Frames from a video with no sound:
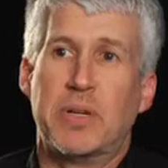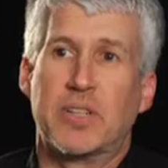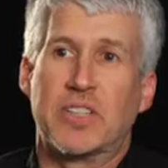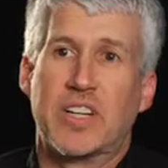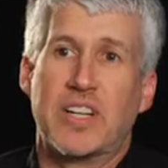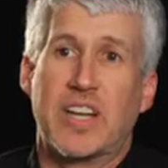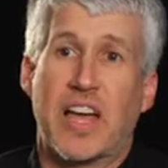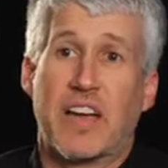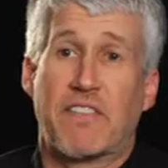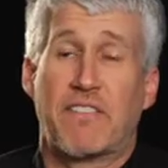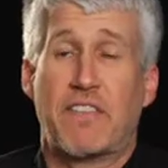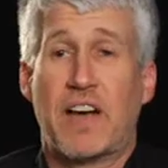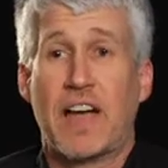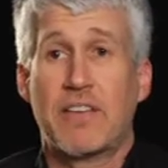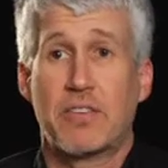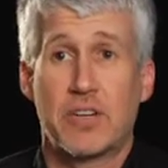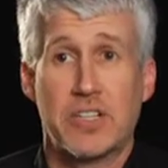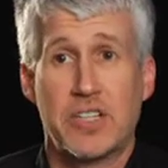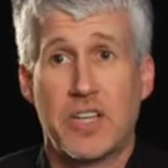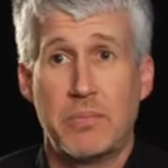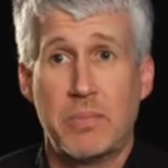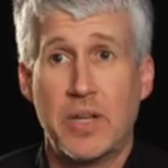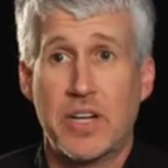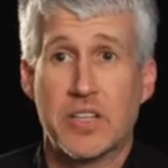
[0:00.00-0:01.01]
build in like 5 or
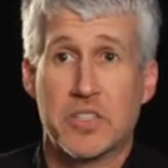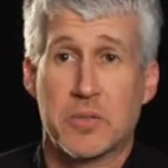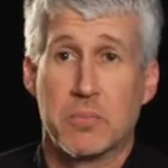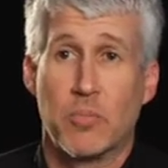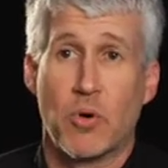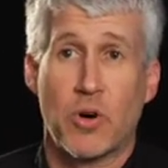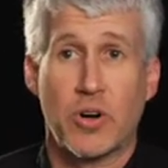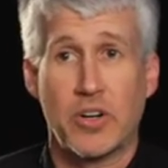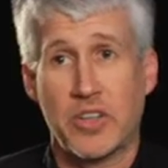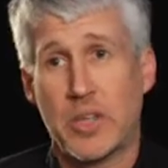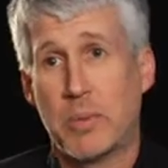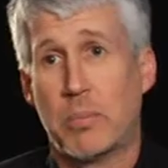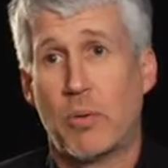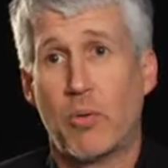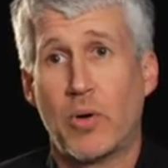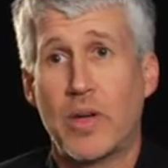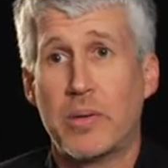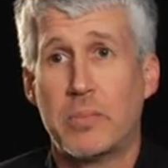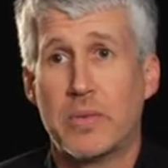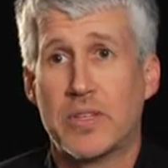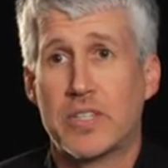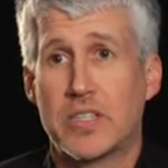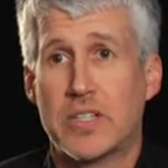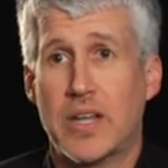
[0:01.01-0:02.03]
10 minutes more to the
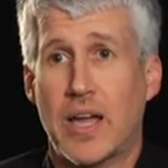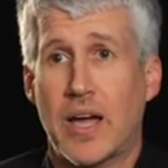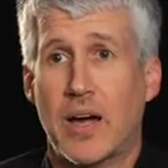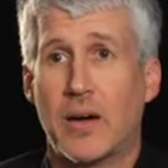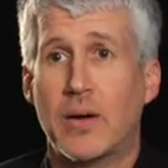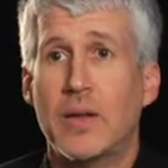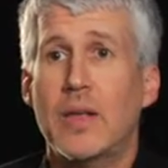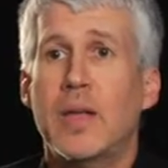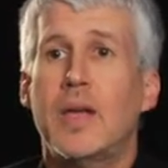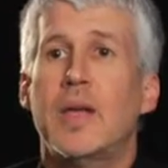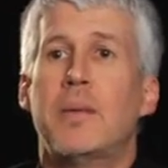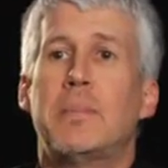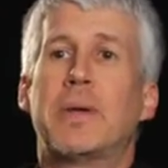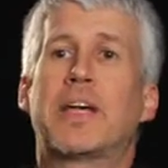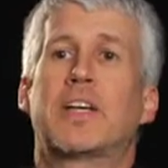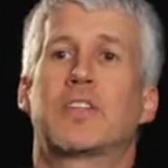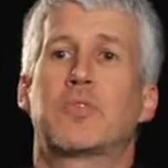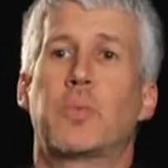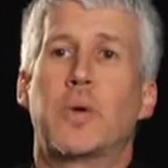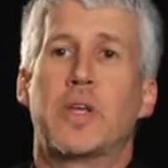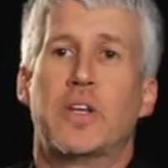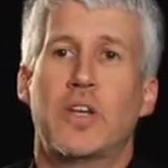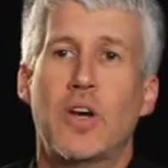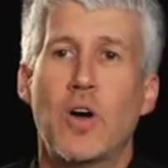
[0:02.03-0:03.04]
appointments now
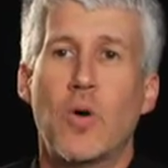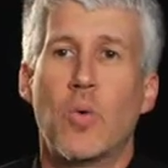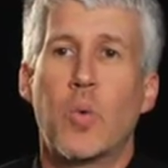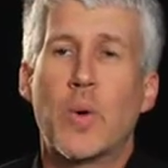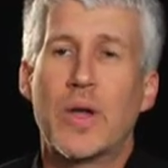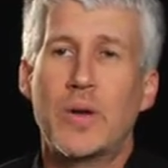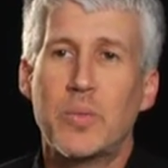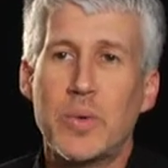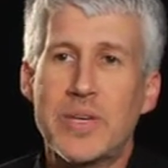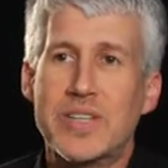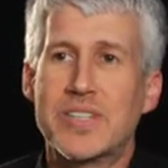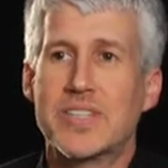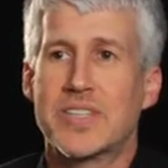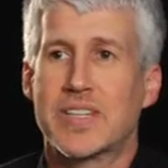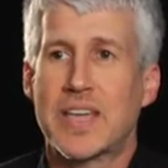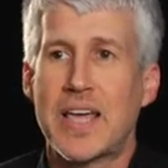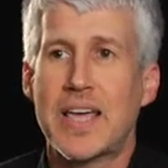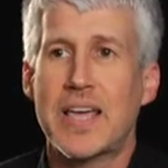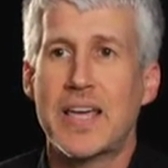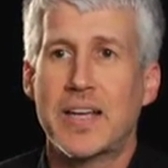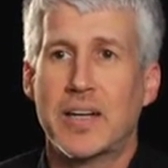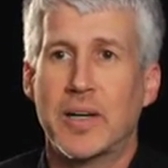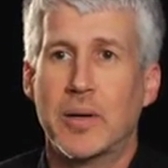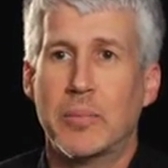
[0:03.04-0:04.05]
because we know when we
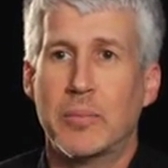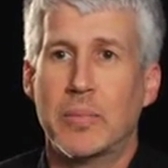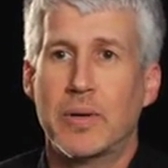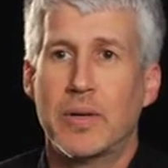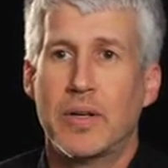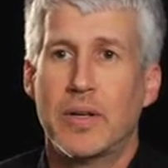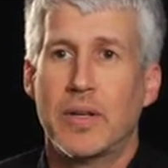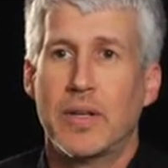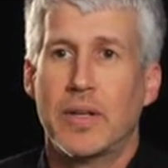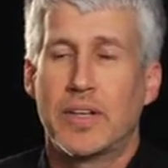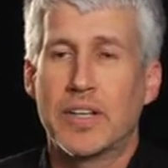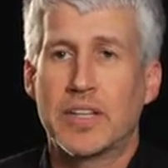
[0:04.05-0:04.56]
scan them,